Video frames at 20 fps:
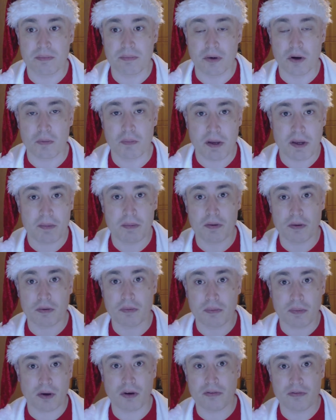more people,
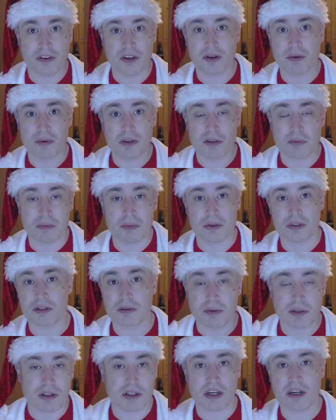more viewers, more
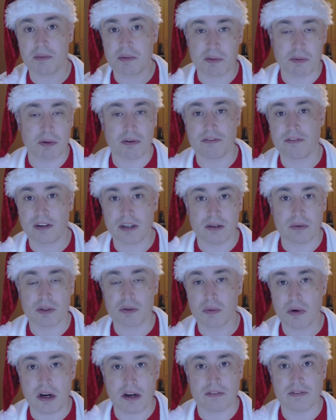subscribers, more followers,
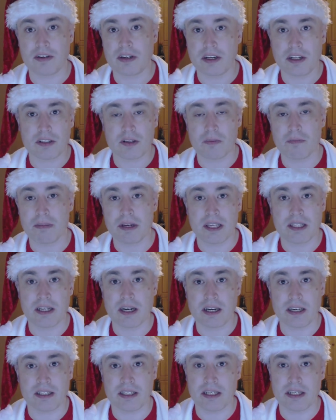whatever. And I don't mean
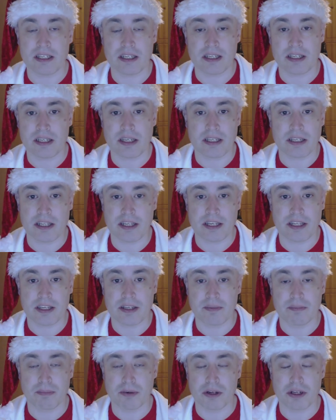that in any
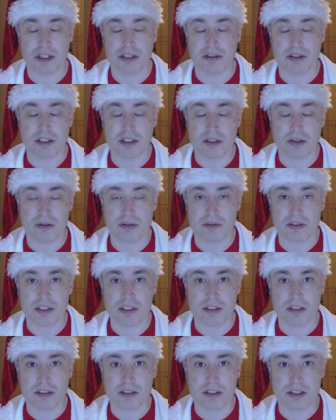monetary sort of
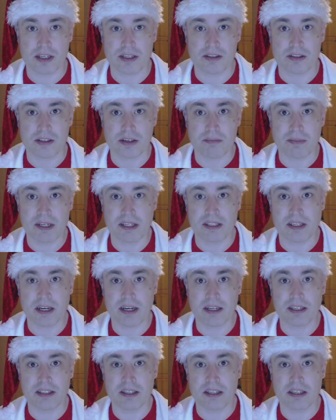sense. I mean that